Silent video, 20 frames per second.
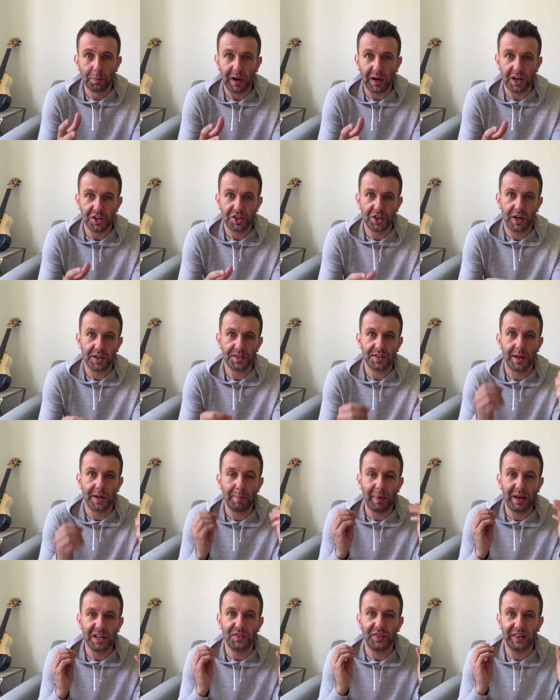bar charts are the
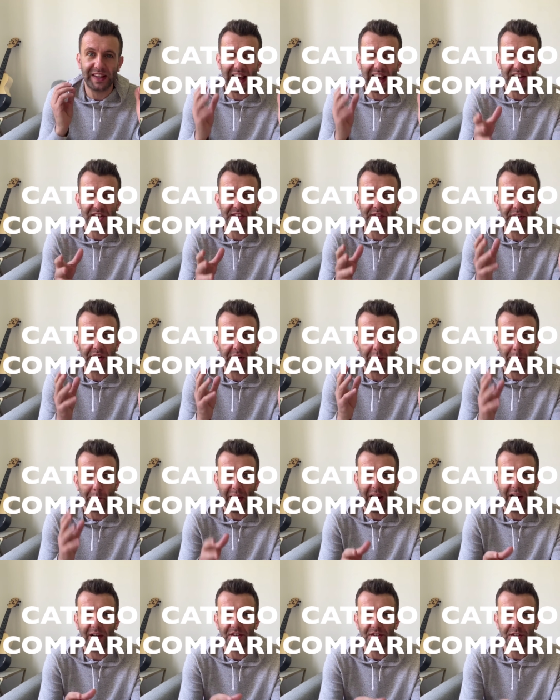best for category
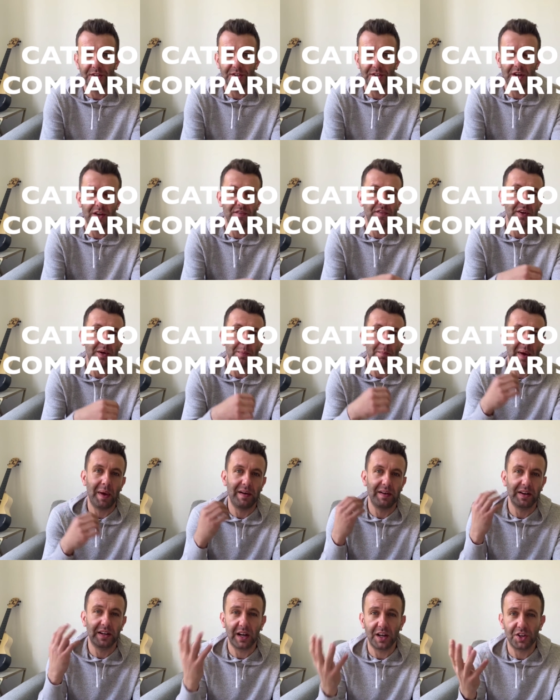comparison, so if you're
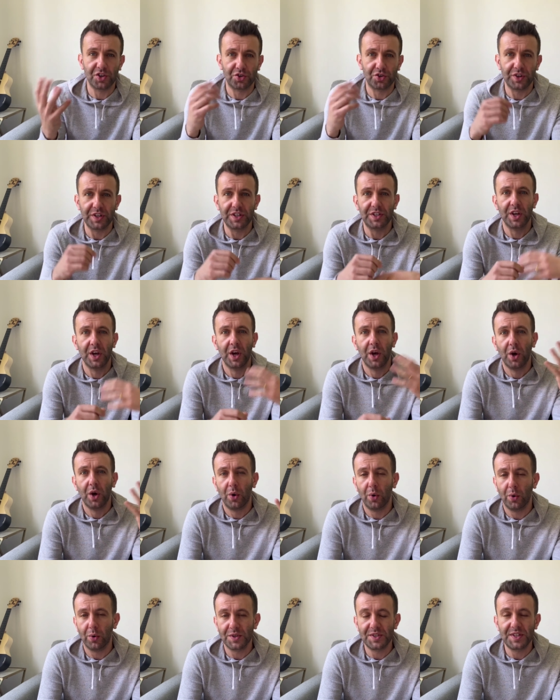comparing countries
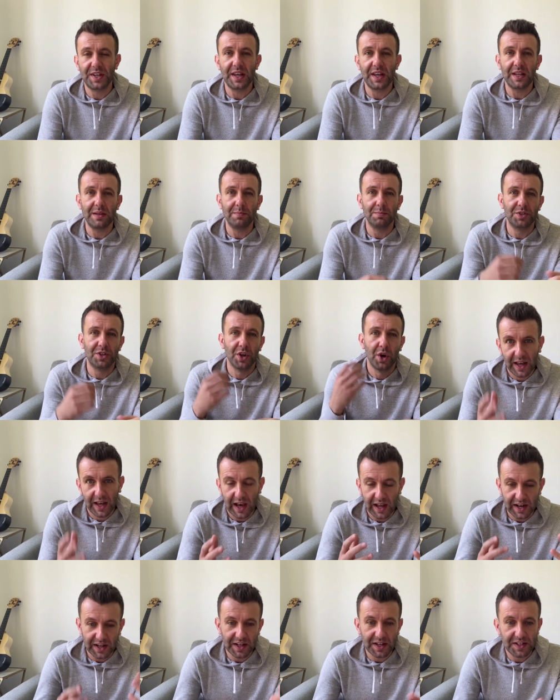or teams,
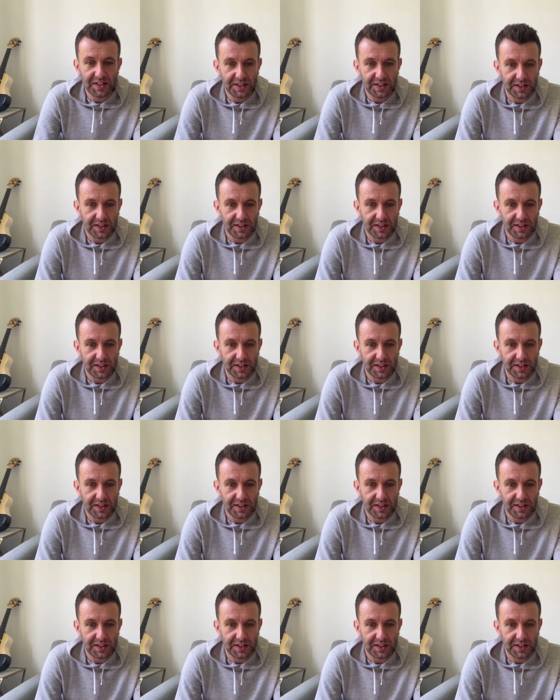and in this